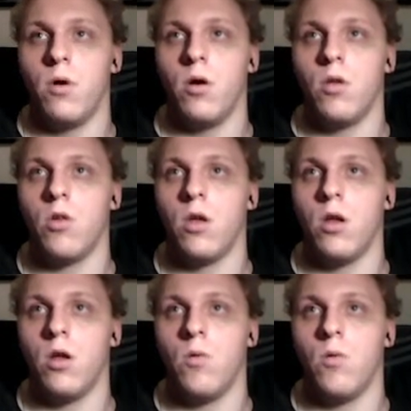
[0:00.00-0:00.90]
much, I
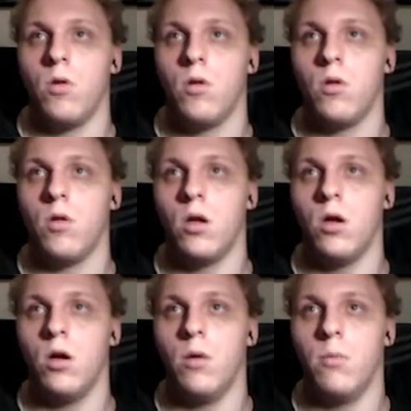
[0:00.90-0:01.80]
don't know,
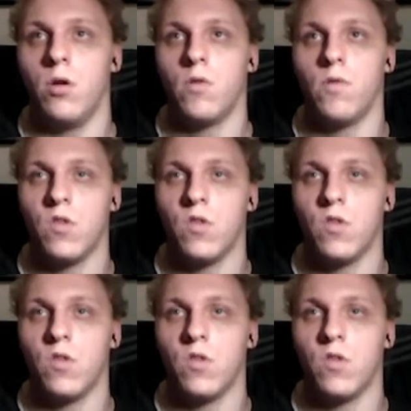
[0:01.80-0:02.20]
look for